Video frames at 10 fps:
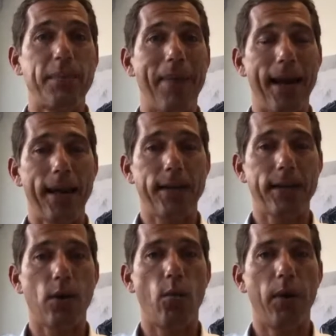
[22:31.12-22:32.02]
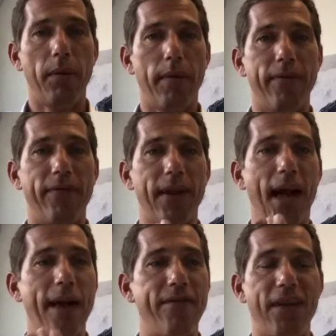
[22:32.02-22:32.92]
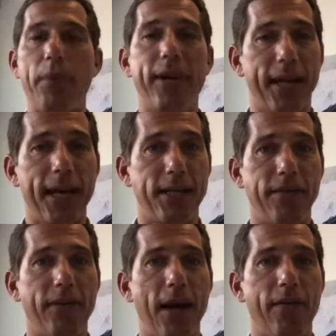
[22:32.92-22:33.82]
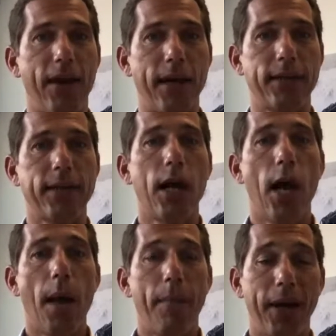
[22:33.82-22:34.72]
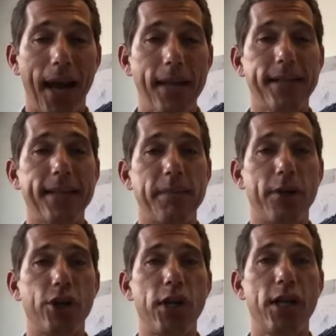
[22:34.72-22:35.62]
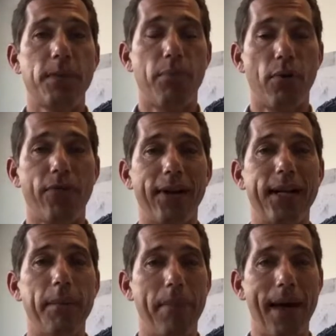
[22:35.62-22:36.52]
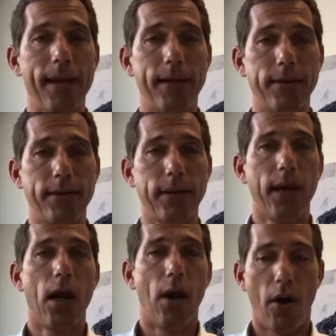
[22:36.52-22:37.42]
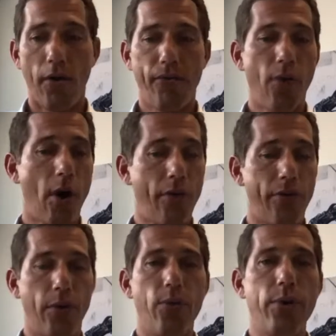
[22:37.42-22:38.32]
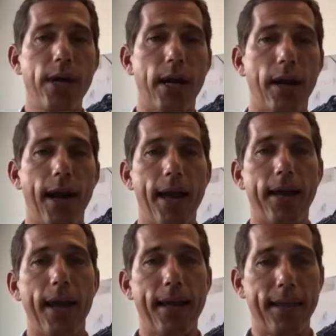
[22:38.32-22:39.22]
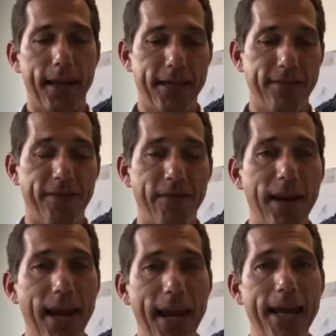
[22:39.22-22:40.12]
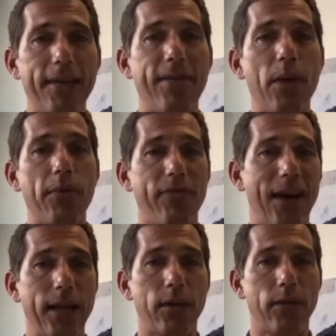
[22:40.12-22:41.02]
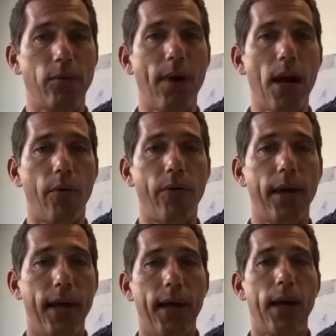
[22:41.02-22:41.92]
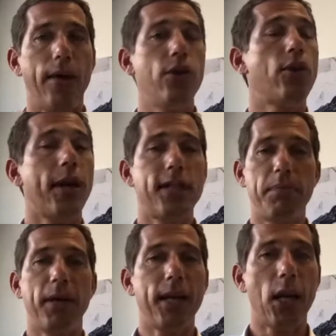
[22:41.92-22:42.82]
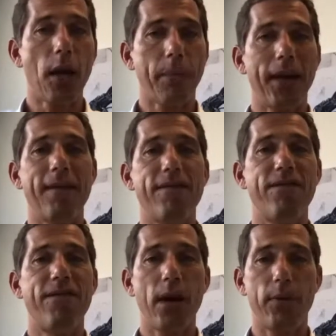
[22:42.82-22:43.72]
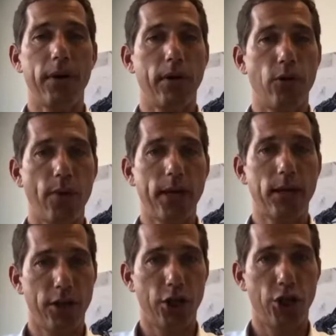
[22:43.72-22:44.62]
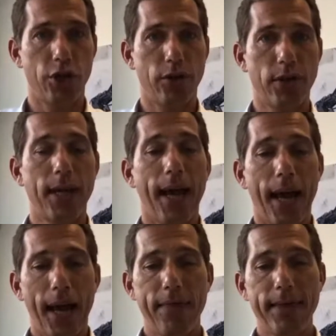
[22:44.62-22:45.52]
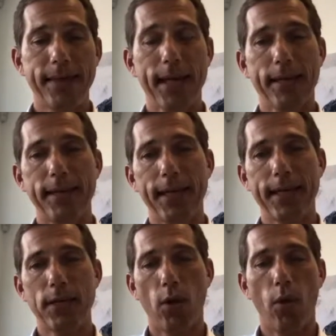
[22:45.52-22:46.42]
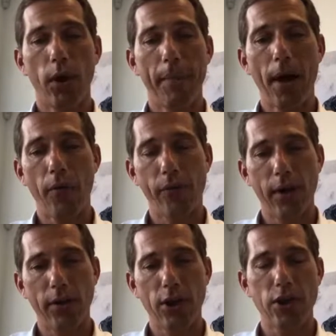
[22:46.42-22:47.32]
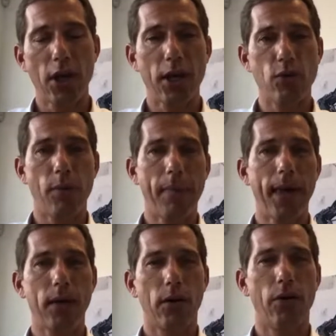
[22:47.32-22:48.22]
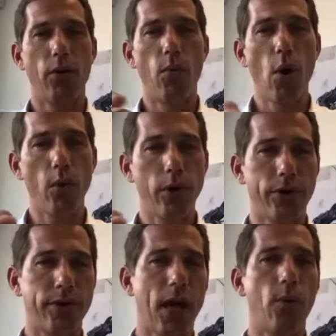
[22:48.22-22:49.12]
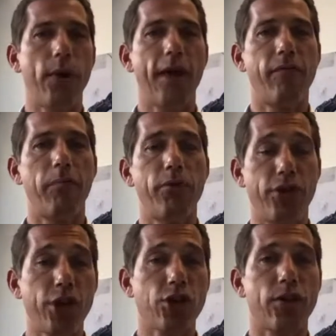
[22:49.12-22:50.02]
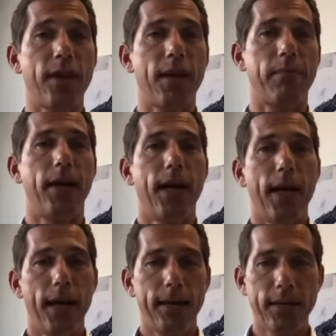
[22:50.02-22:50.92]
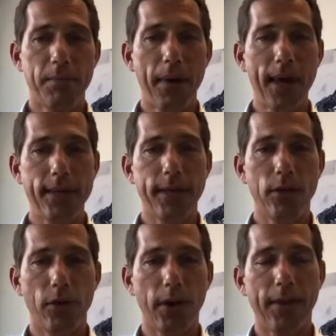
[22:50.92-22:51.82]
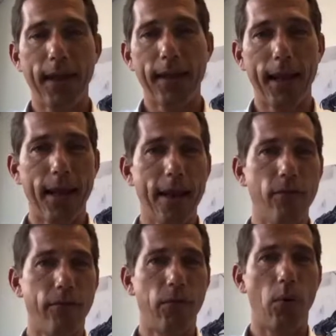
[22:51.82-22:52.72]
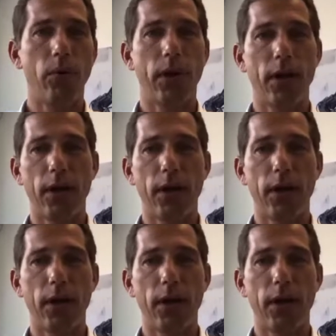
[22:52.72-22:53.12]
balance will have very negative effects. But as this machine is perfectly balanced, front, rear, and it's laying very flat on the ground, you can speed it up in very great conditions. And the second thing is all about the studies we make on the rollers, how we have positioned them in the space in order that they never fall